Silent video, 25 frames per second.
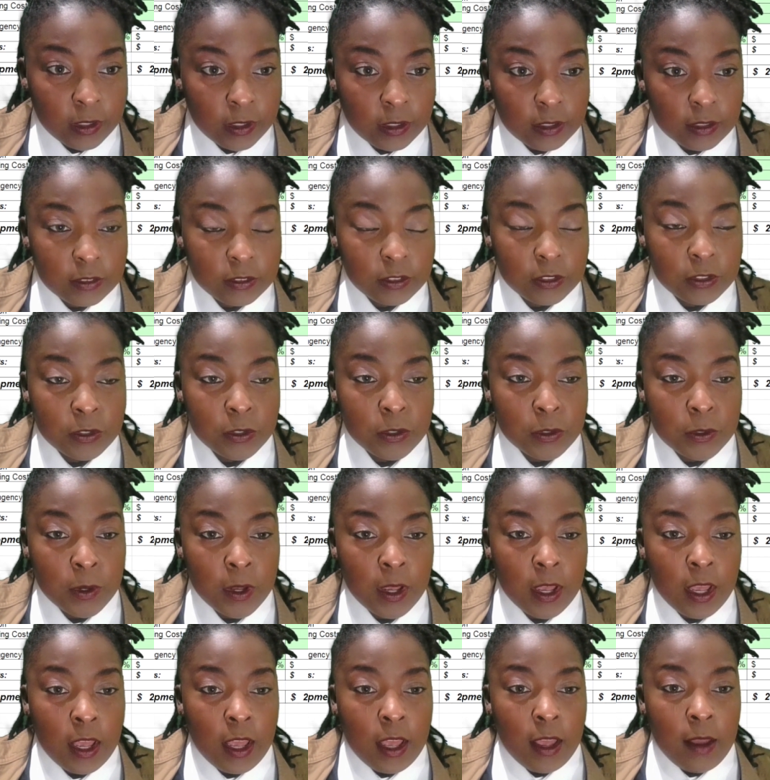So
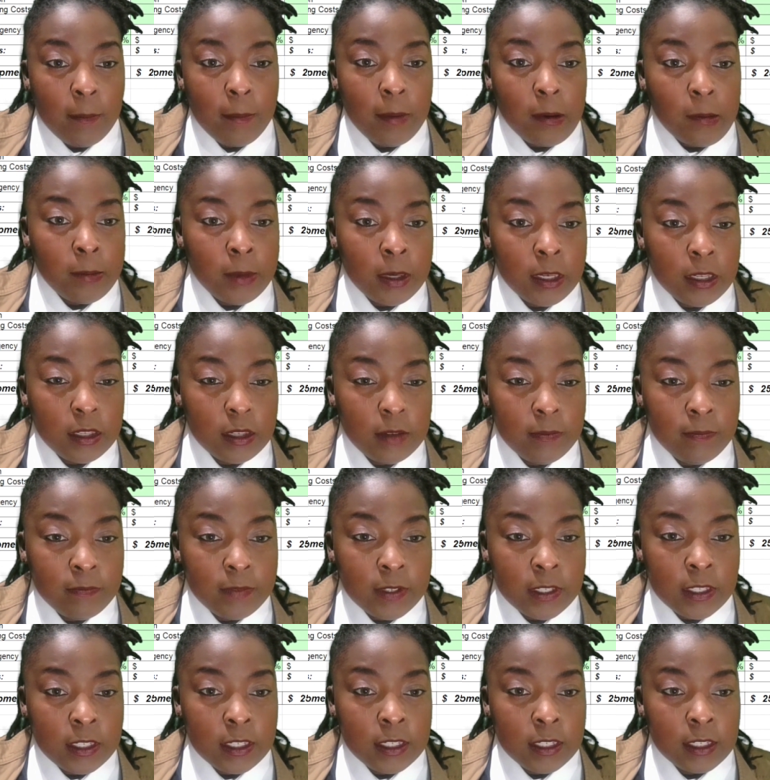permits and
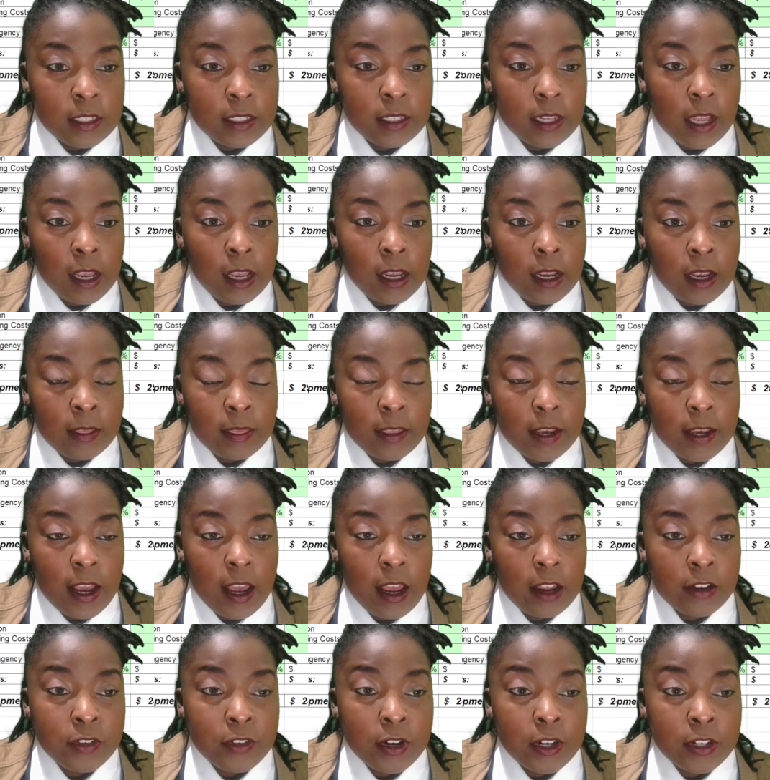fees, the
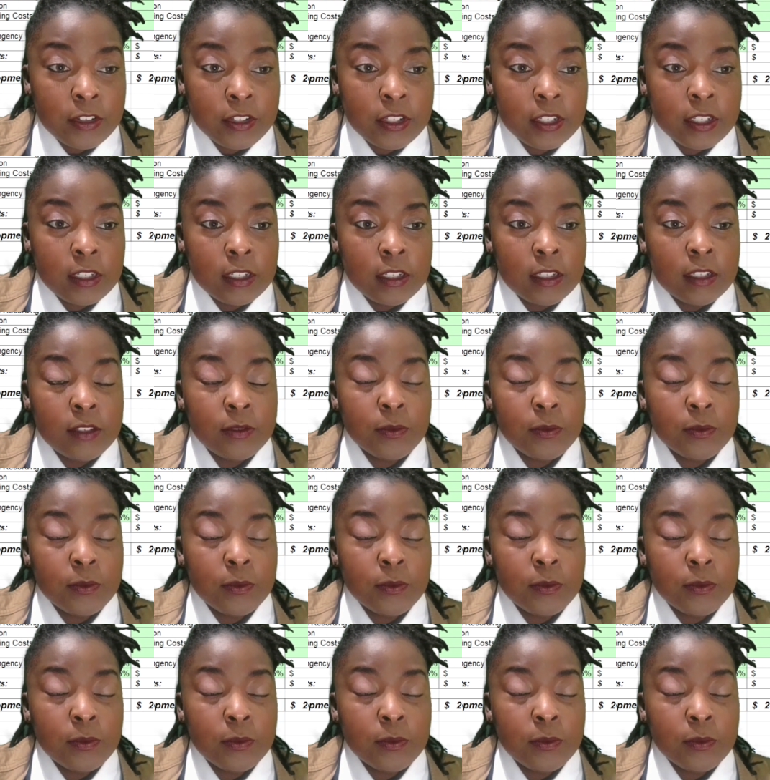contractor is